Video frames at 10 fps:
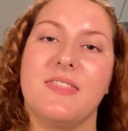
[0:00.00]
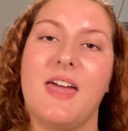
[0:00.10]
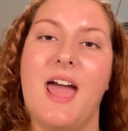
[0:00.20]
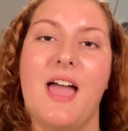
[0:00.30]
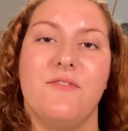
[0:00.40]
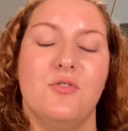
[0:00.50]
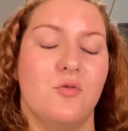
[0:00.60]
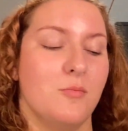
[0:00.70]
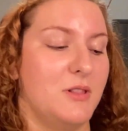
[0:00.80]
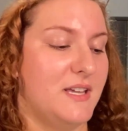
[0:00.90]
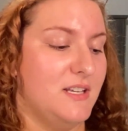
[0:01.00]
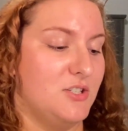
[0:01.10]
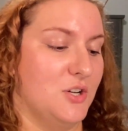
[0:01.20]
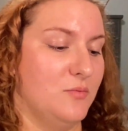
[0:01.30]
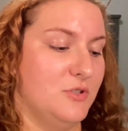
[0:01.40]
that I normally
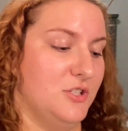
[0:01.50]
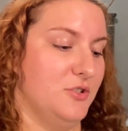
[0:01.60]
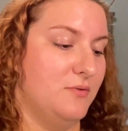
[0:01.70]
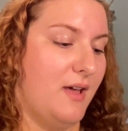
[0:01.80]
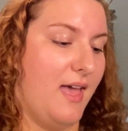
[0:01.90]
don't do,